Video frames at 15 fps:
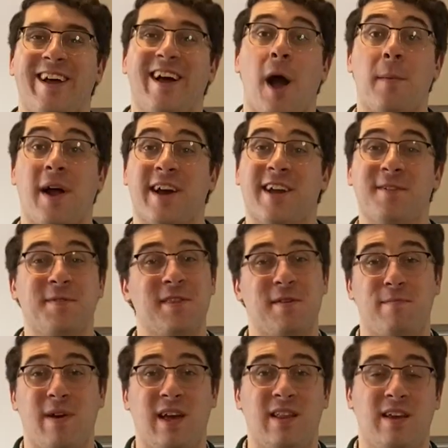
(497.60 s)
I'm not going to put the
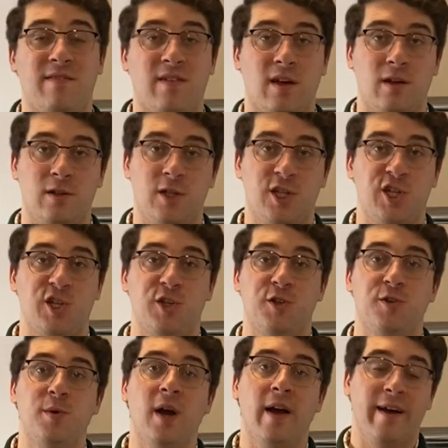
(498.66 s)
bay leaf
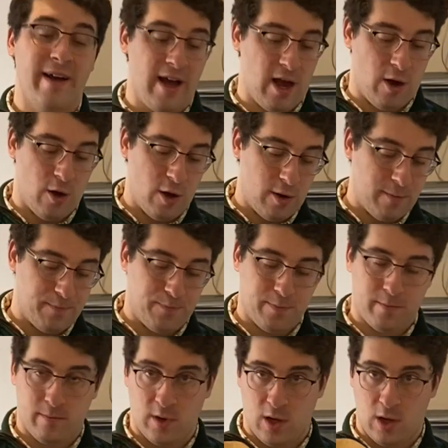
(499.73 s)
into our
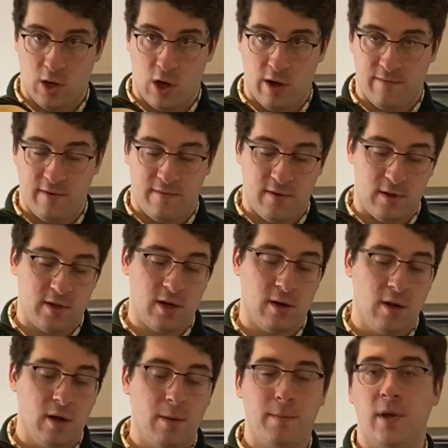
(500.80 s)
coffee filter
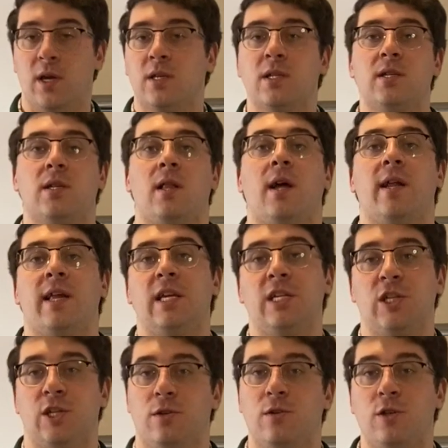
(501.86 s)
because it's a lot
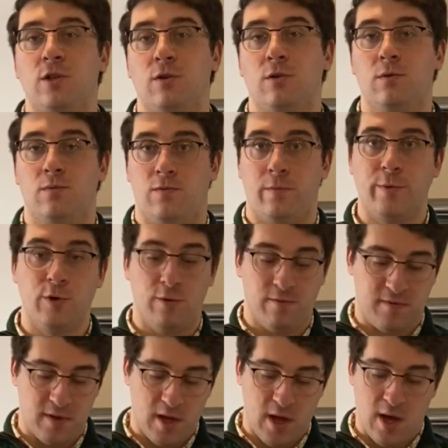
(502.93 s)
easier to
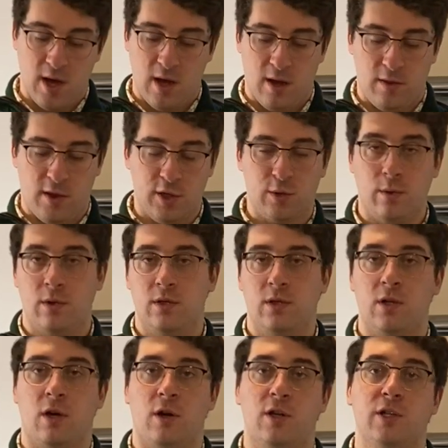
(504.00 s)
remove. These
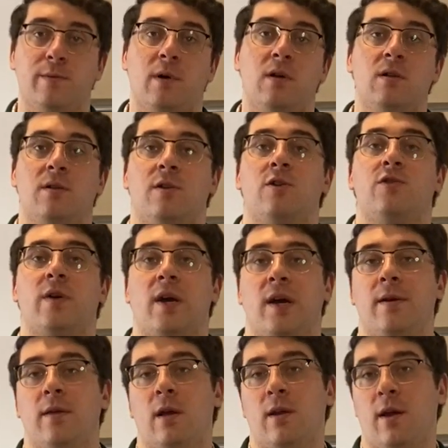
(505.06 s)
ones are small and they're
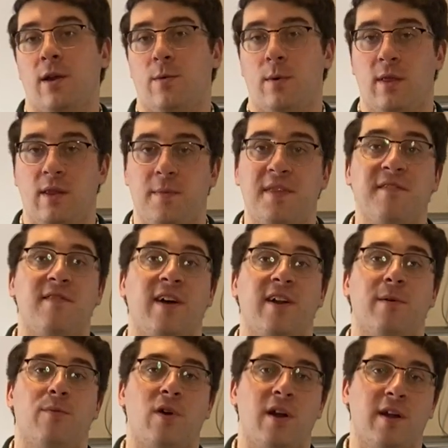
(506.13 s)
dry, and I don't want them in the
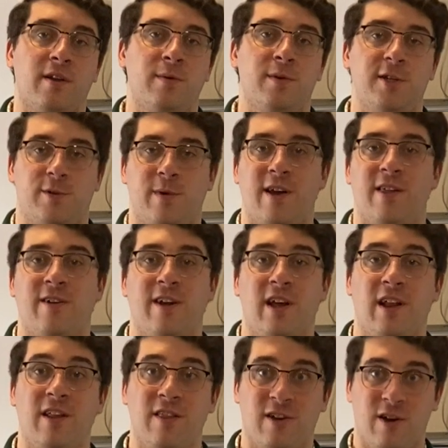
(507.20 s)
final product, which is why they're
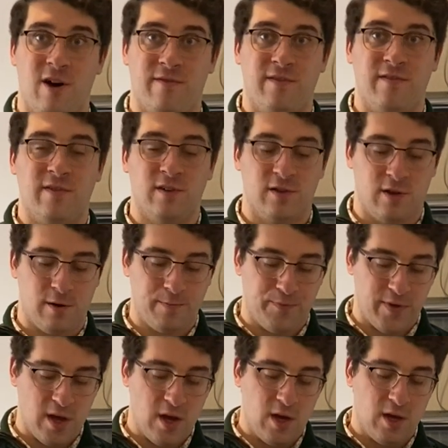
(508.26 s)
in the coffee filter. So